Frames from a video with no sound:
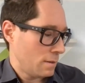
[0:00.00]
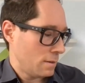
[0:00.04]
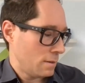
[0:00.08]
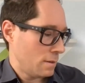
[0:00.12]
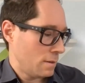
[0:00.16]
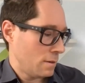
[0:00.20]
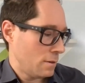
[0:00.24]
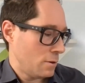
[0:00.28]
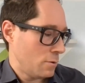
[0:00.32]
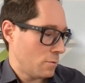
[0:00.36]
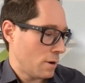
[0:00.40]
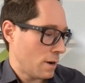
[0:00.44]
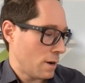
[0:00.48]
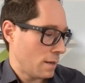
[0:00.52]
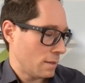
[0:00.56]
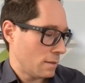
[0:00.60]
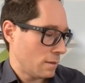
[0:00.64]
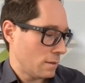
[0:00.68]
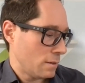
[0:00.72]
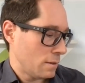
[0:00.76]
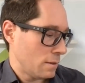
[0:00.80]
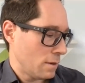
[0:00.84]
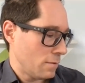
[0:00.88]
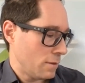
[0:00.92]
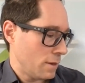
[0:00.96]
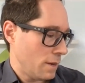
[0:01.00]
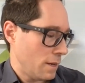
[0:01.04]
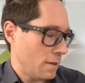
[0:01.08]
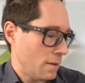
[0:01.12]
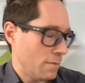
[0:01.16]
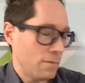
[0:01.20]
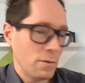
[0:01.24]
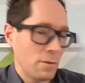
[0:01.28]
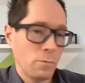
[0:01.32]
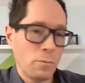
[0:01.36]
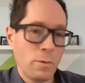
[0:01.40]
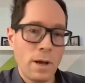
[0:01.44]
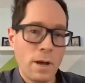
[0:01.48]
the nuances of it.
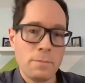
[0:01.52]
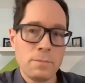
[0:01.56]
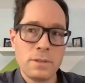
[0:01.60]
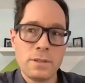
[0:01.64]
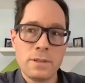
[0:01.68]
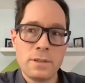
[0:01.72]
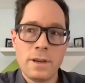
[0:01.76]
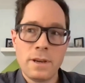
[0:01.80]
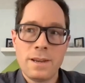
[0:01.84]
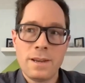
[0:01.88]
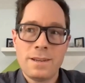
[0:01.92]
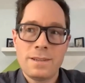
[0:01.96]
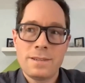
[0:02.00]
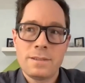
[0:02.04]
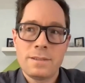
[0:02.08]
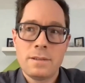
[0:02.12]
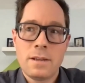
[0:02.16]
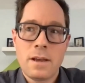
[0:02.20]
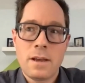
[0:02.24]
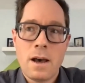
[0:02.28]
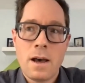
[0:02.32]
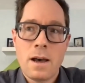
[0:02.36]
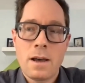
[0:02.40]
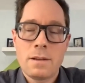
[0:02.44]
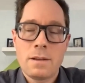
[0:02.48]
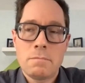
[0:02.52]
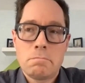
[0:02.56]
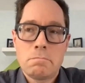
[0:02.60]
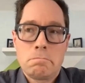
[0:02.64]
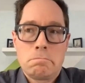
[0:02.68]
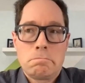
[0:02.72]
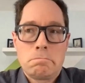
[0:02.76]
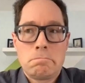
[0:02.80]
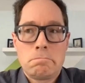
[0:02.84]
If the website is not,